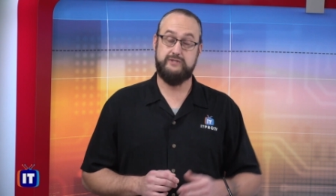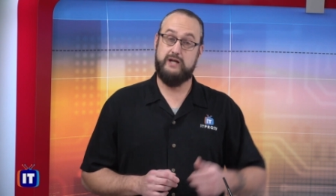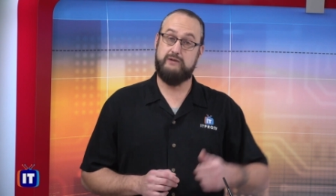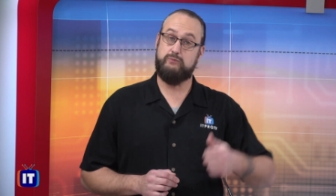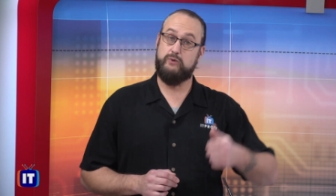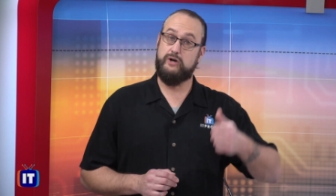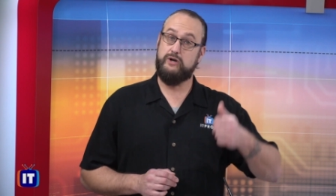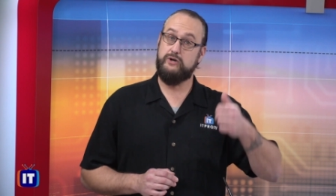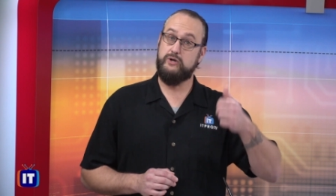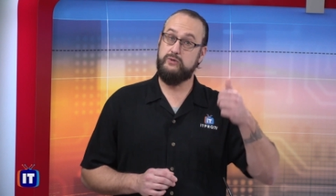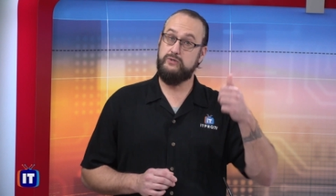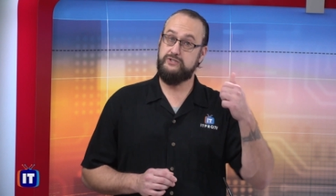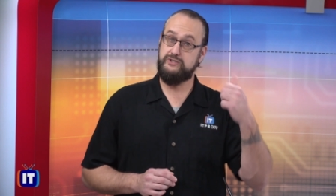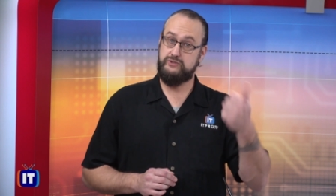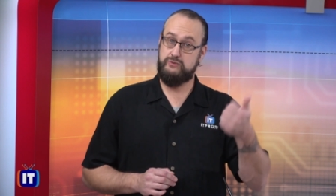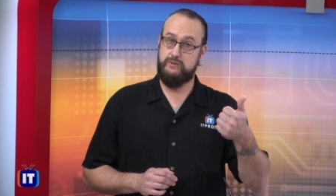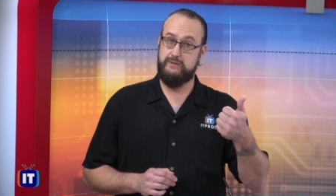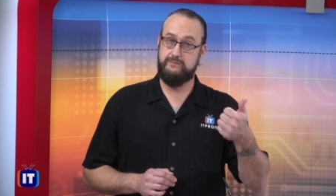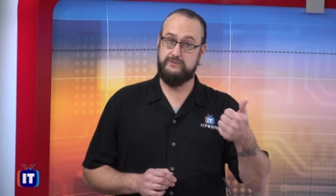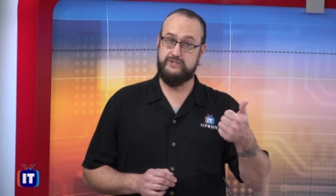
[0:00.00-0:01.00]
You have what are known as
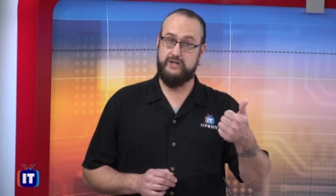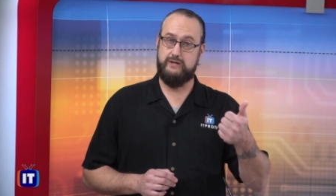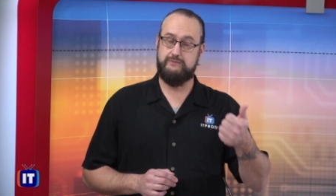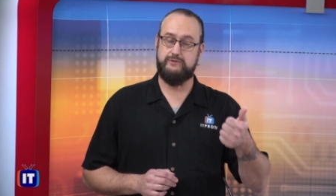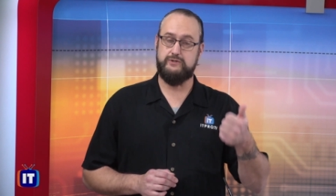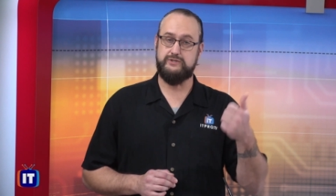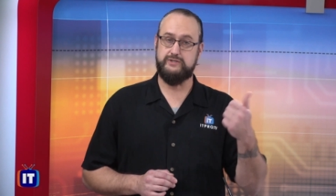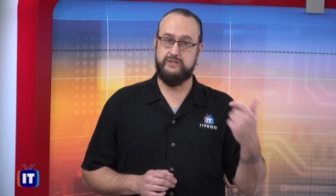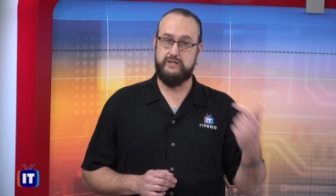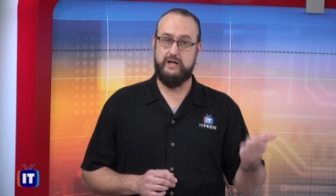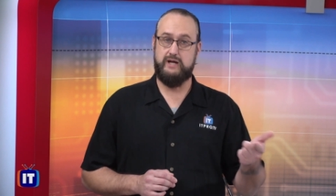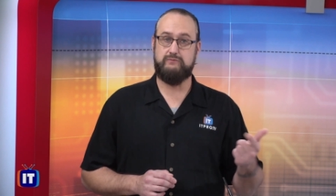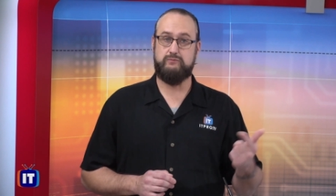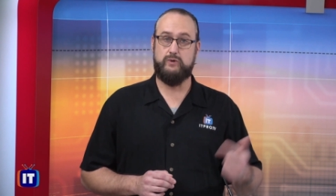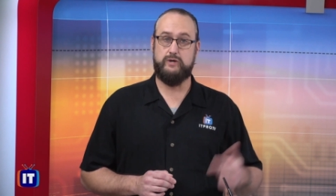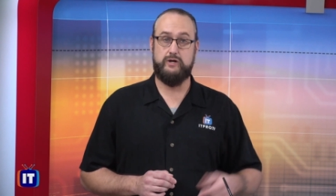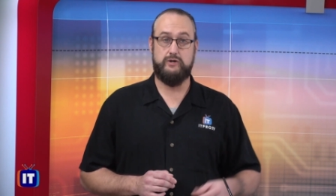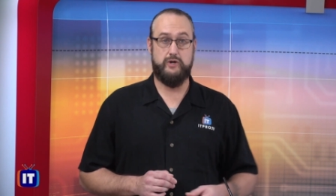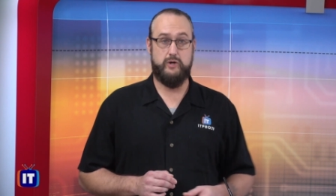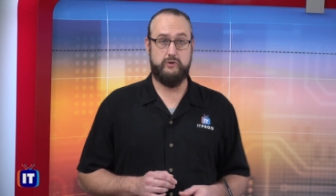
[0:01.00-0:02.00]
stream ciphers, and you have
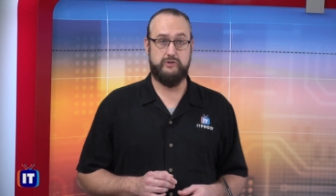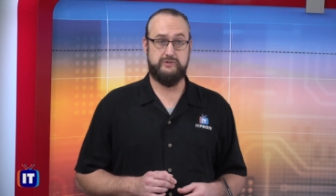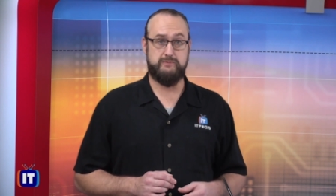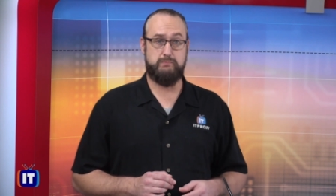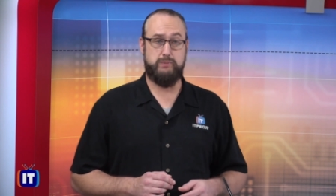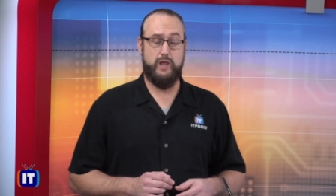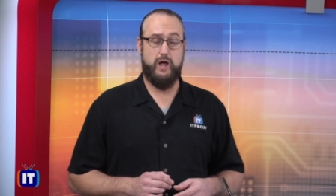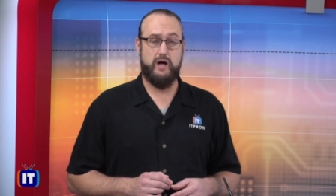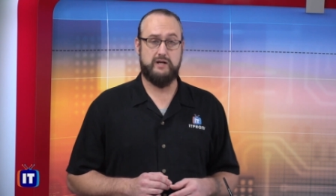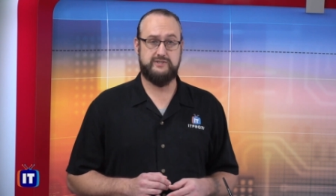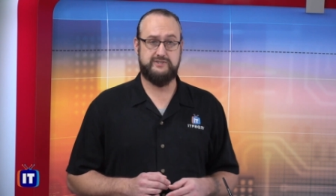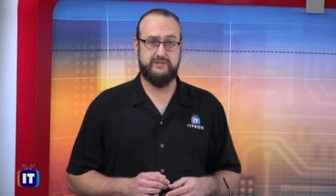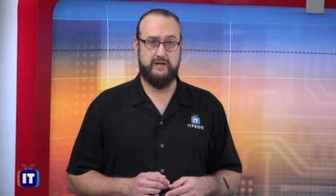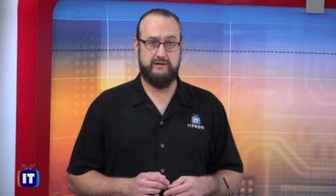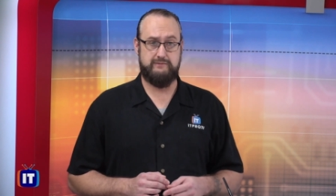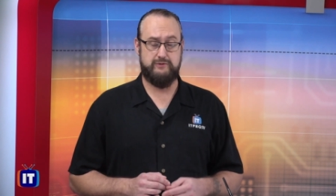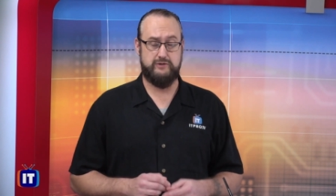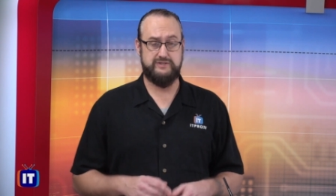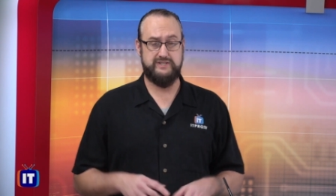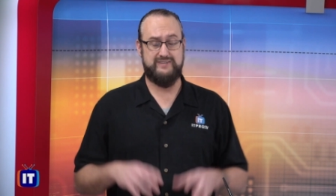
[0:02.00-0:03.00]
what are known as block
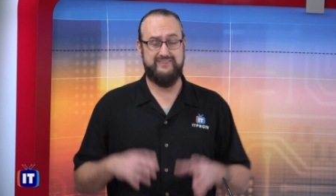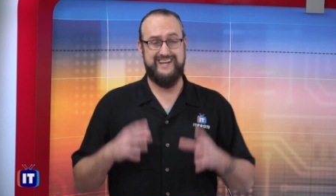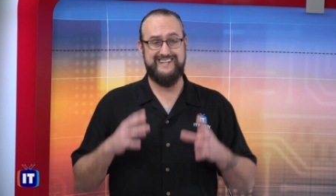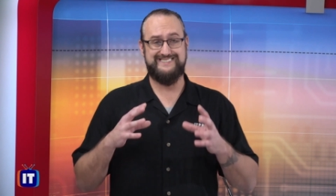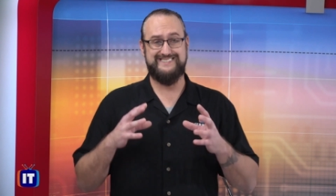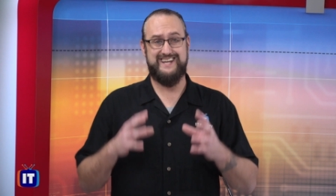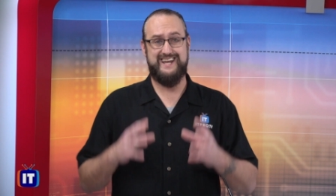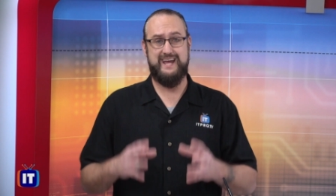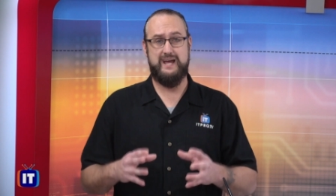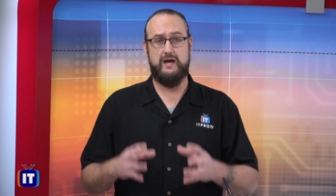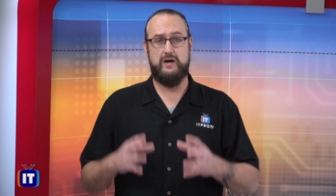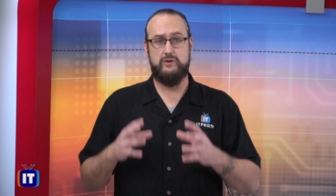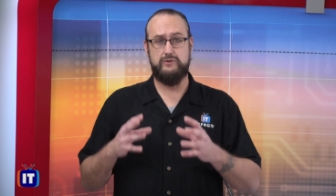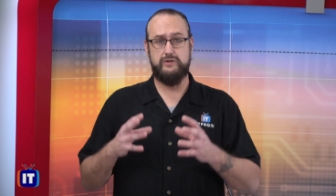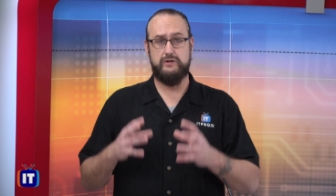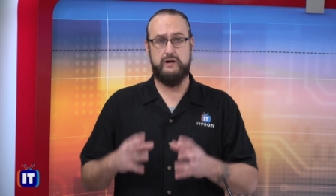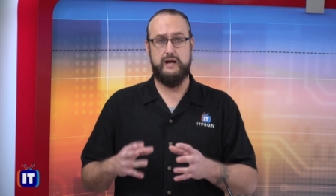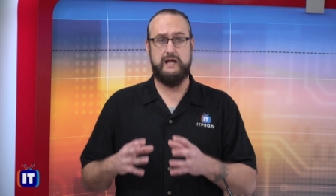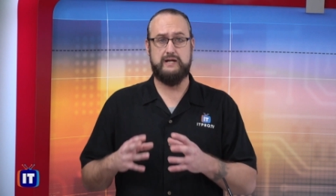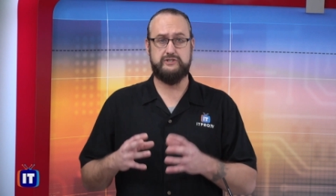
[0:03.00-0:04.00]
ciphers, and that's how
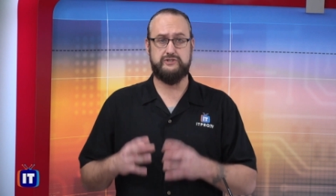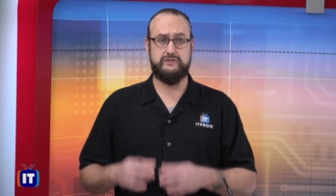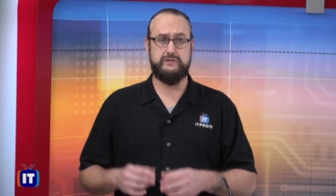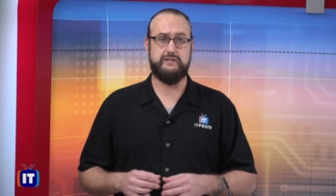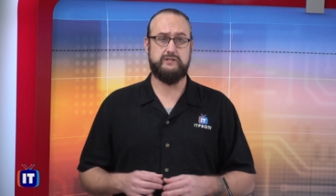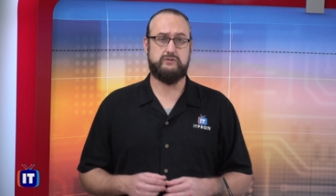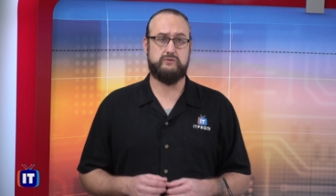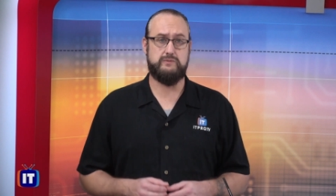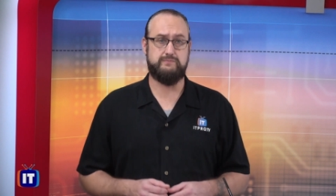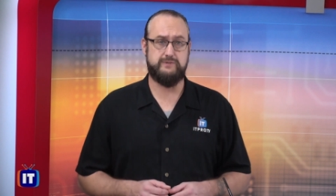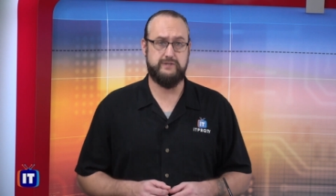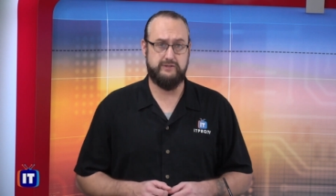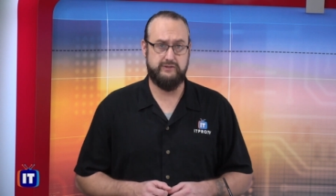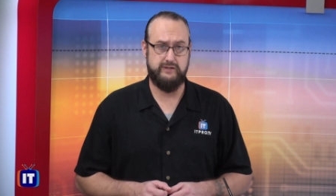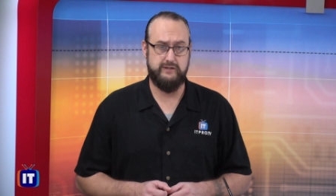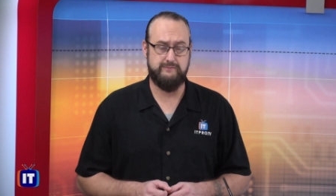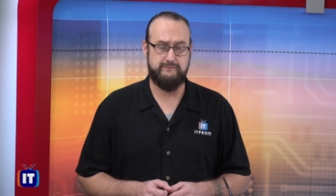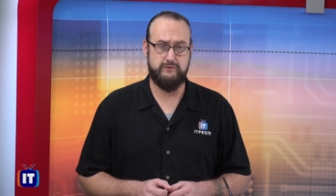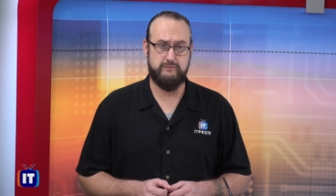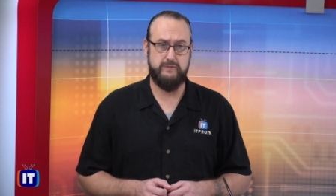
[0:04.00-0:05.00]
they're actually encrypting
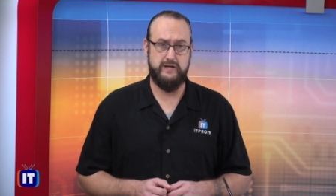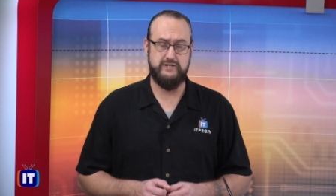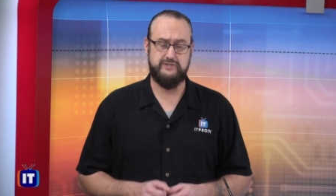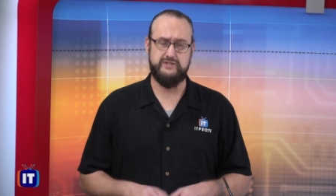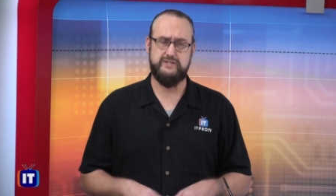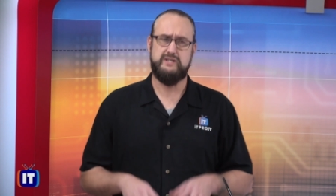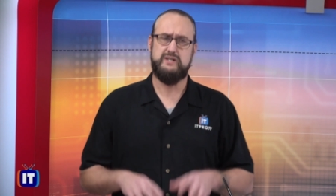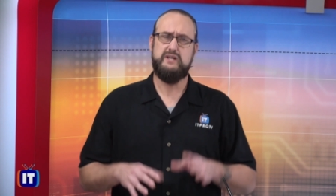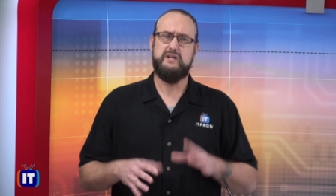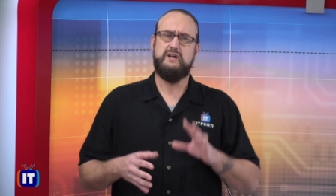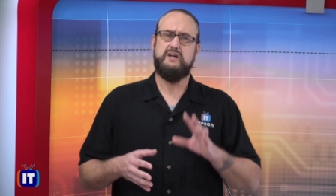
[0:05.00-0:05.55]
the information.